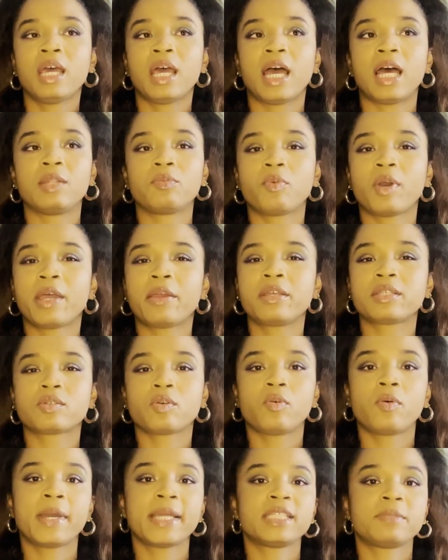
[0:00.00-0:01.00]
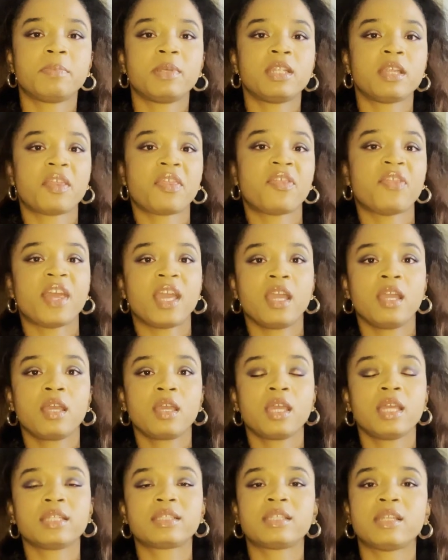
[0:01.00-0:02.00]
And where it's always been a thing,
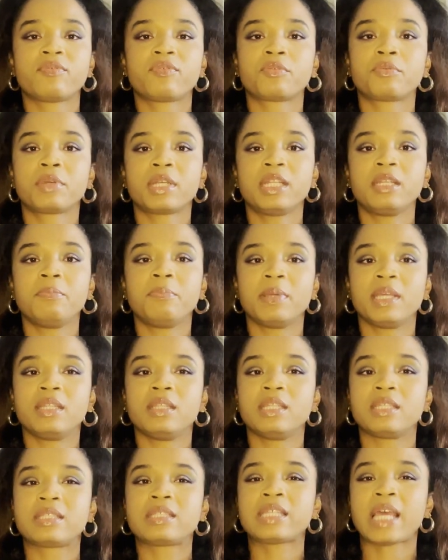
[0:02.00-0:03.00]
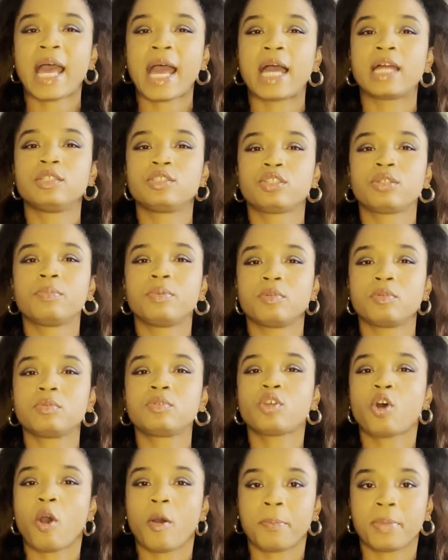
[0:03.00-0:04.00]
it's never really been this tangible
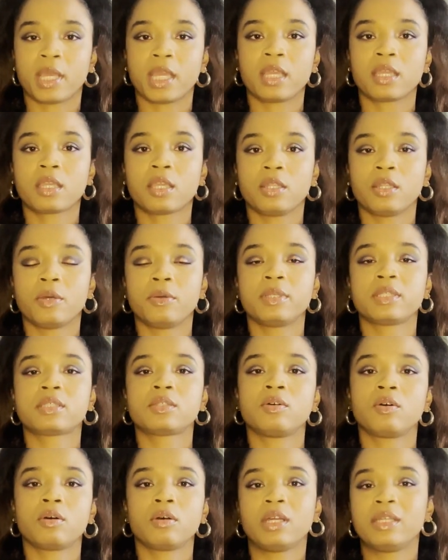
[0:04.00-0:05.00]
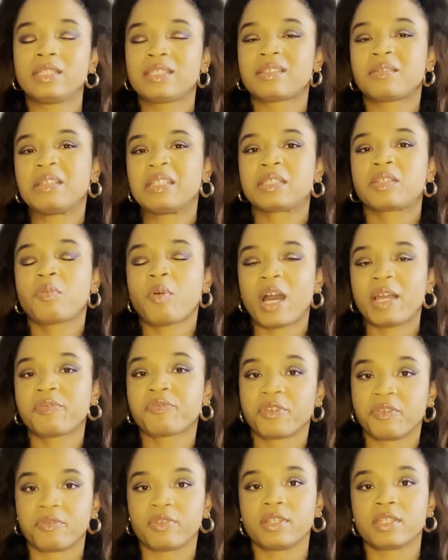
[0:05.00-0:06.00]
topic, you know, it's quite
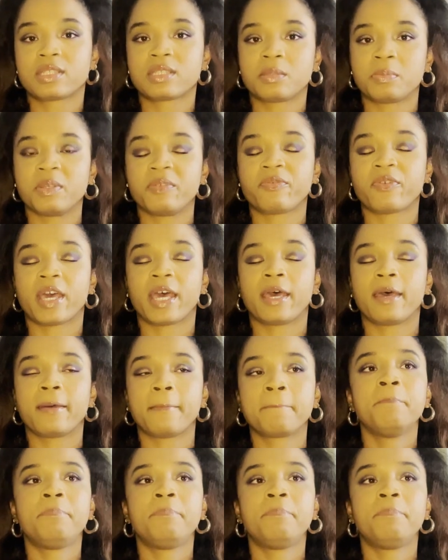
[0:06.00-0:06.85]
frivolous, to be fair.